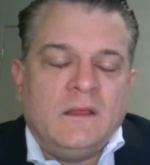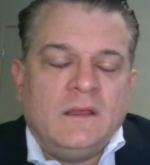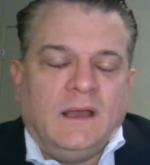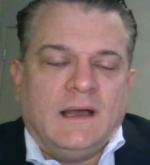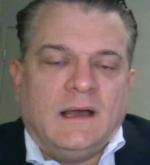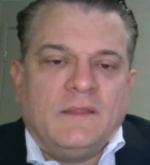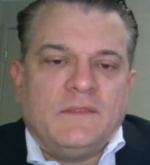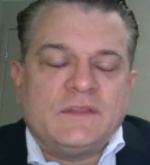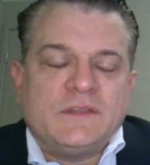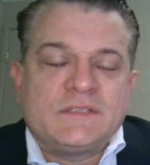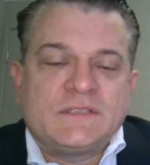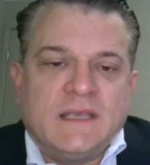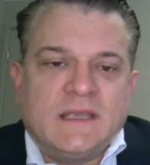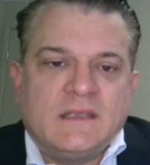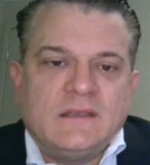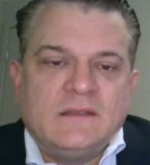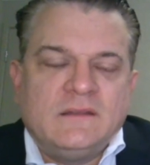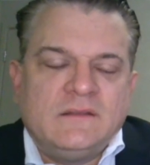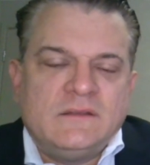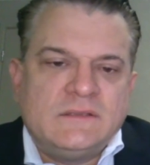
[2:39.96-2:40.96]
The
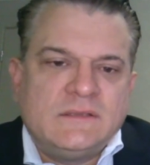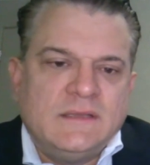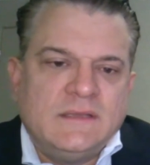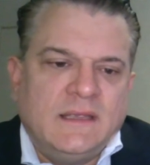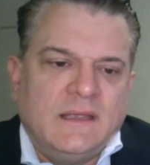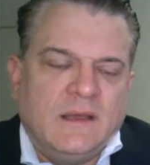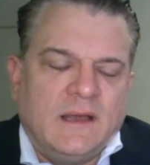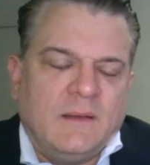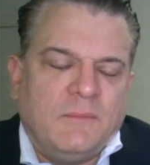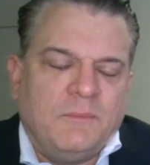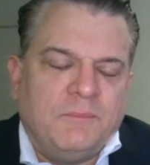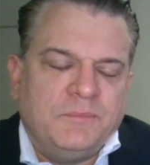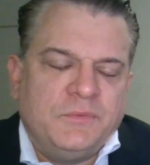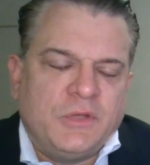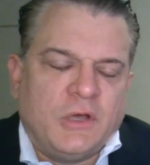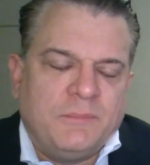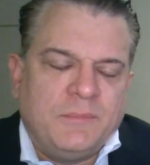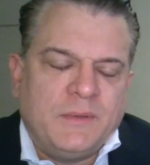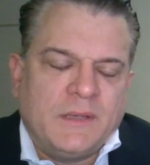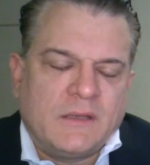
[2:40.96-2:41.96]
second
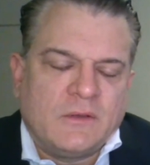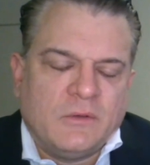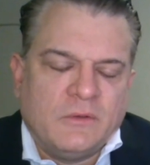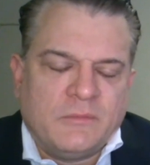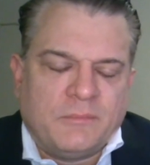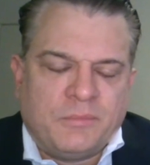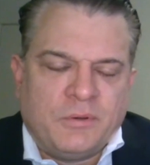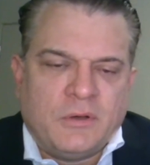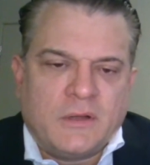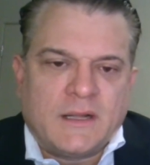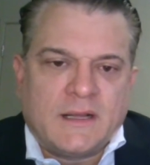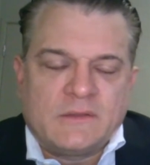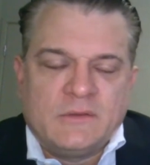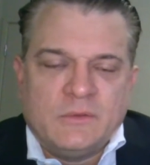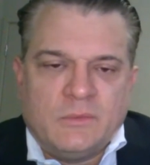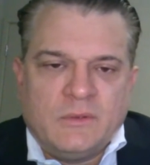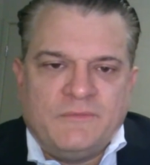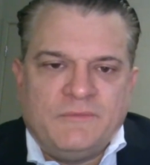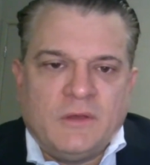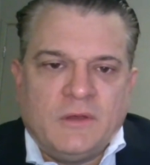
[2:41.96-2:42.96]
topic or product that
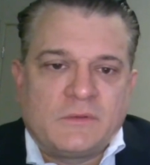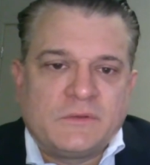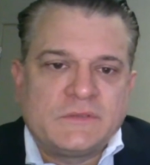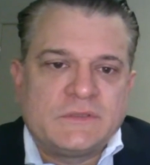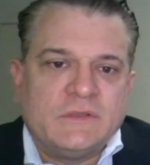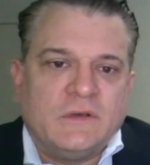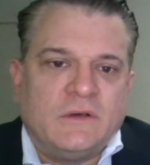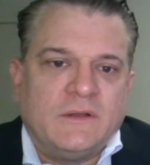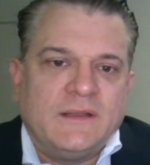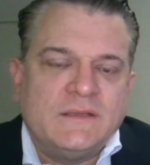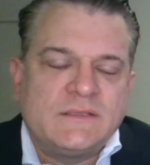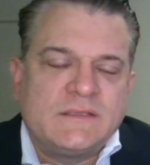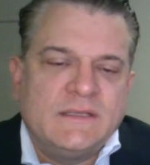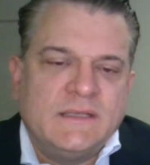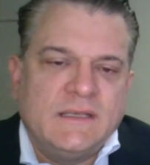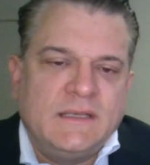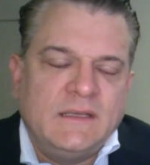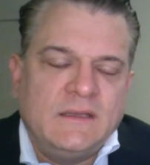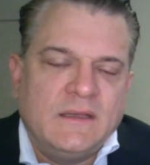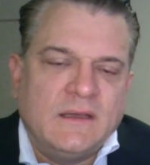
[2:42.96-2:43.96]
we're focused on is
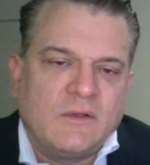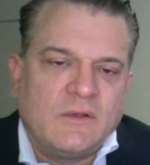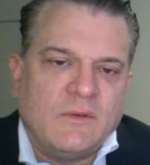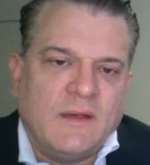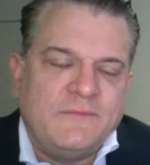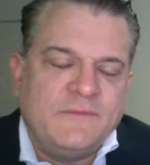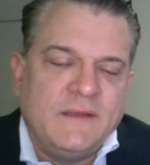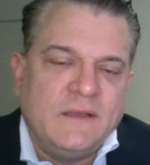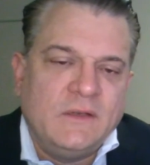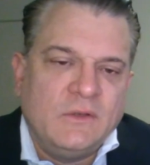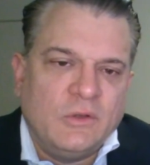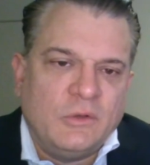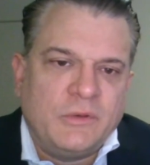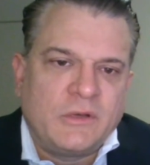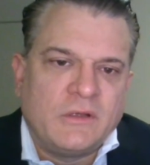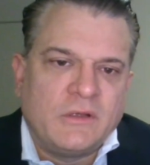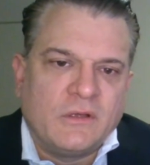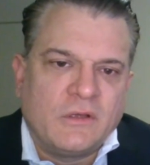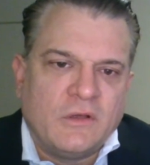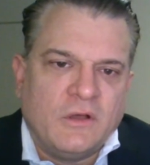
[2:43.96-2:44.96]
the graphene
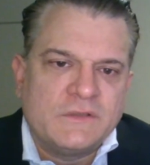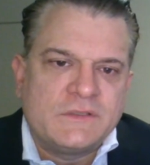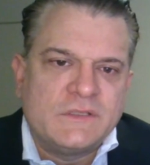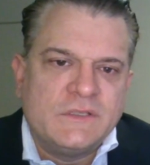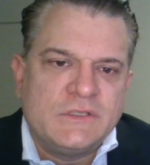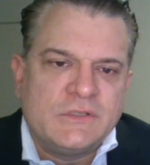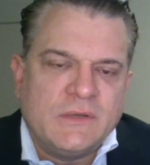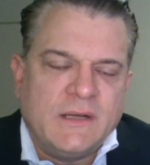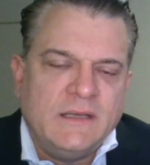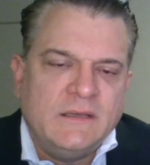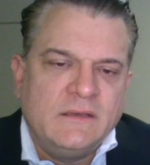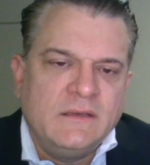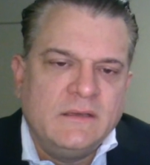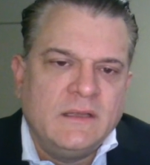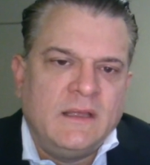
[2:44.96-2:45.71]
lubricant concentrate,